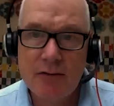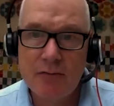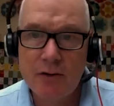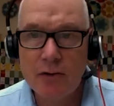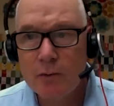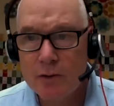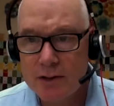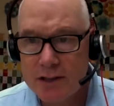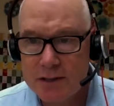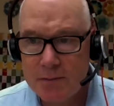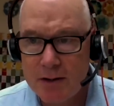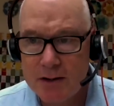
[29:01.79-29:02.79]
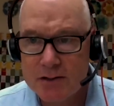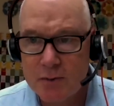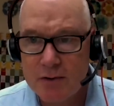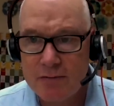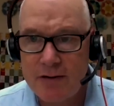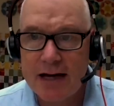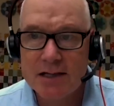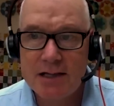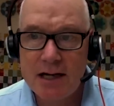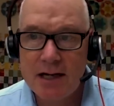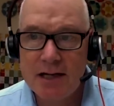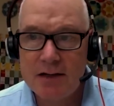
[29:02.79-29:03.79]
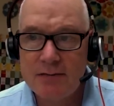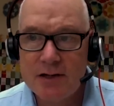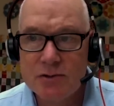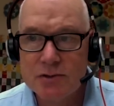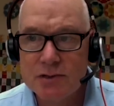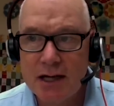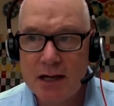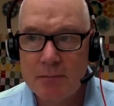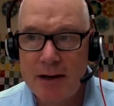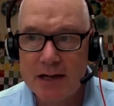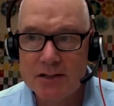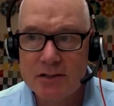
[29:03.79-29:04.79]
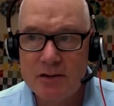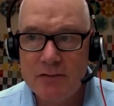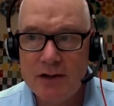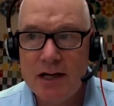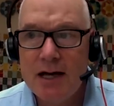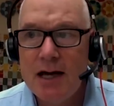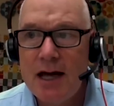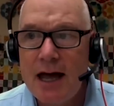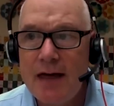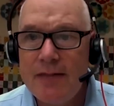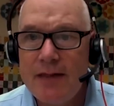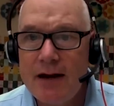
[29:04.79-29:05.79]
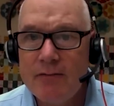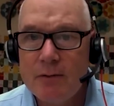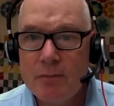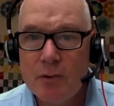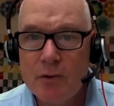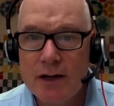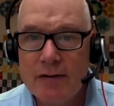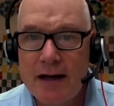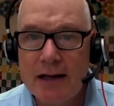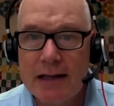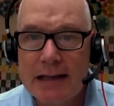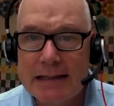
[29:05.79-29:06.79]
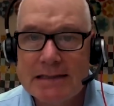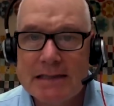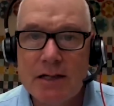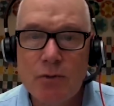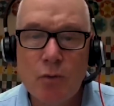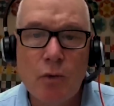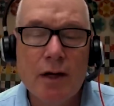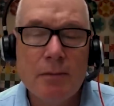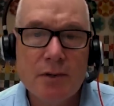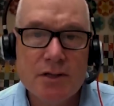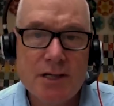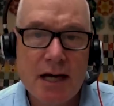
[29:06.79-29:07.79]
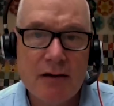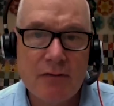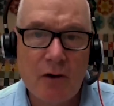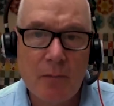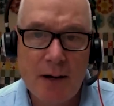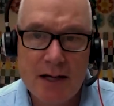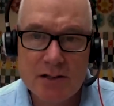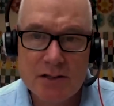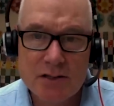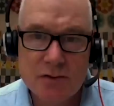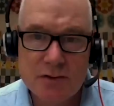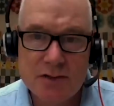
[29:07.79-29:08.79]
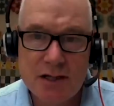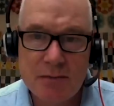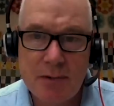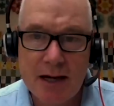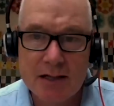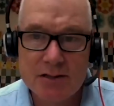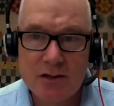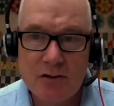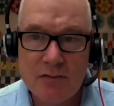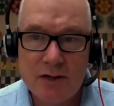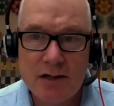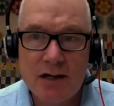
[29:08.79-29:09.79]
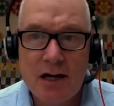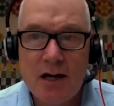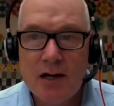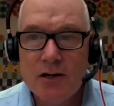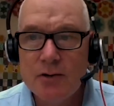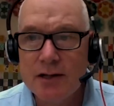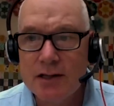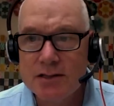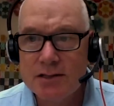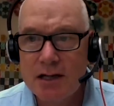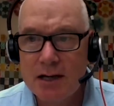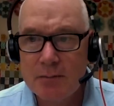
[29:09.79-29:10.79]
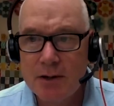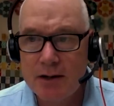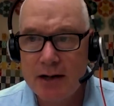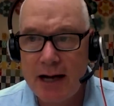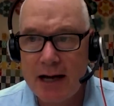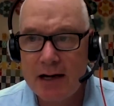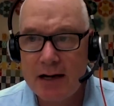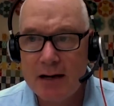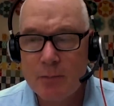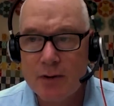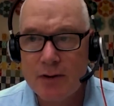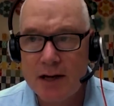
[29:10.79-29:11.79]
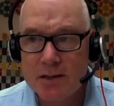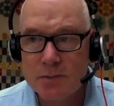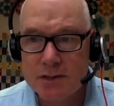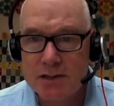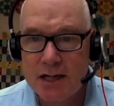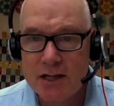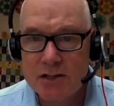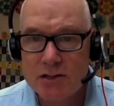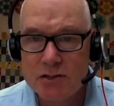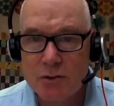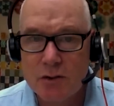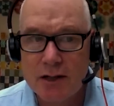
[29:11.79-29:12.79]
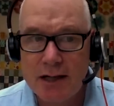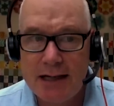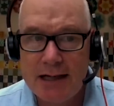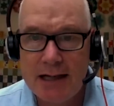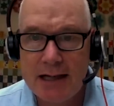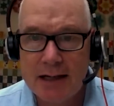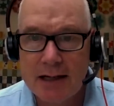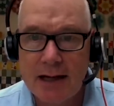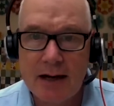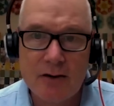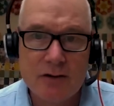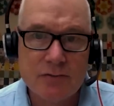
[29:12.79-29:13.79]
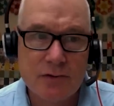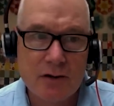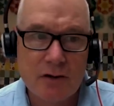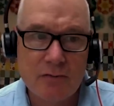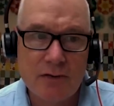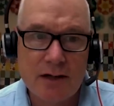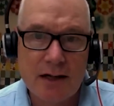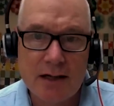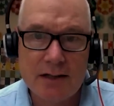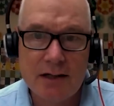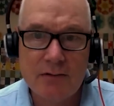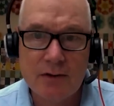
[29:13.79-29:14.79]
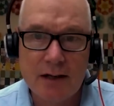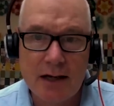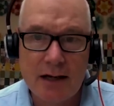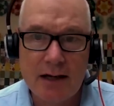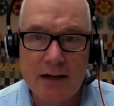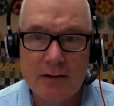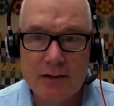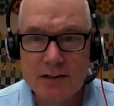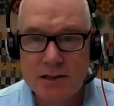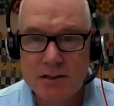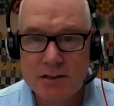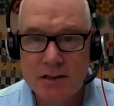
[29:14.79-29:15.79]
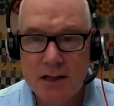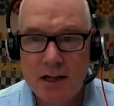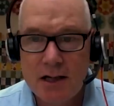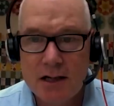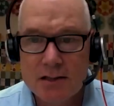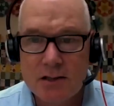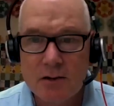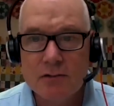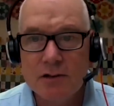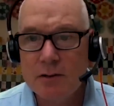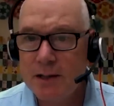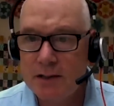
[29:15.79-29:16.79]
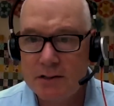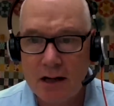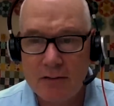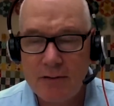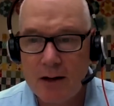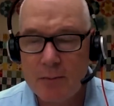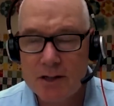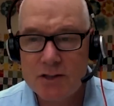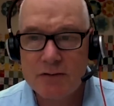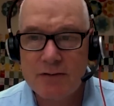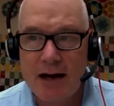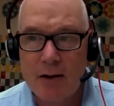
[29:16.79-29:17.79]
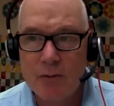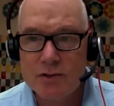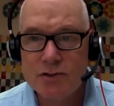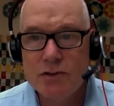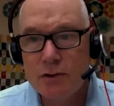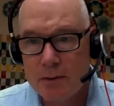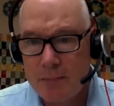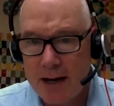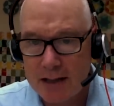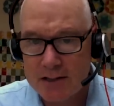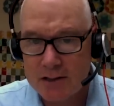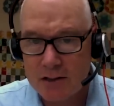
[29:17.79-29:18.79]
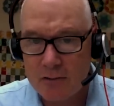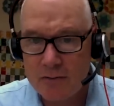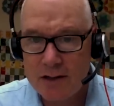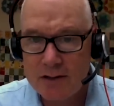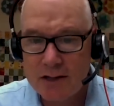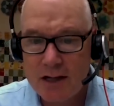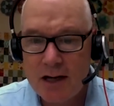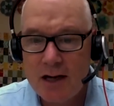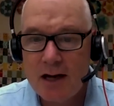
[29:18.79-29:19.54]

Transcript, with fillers: is a real world experience with vaccinated individuals getting Paxlovid, and they reported that less than 1% of all patients who received Paxlovid during the study period ended up with hospitalizations or ED encounters for COVID 19 related illnesses. So a little bit tough how much of that was due to Paxlovid.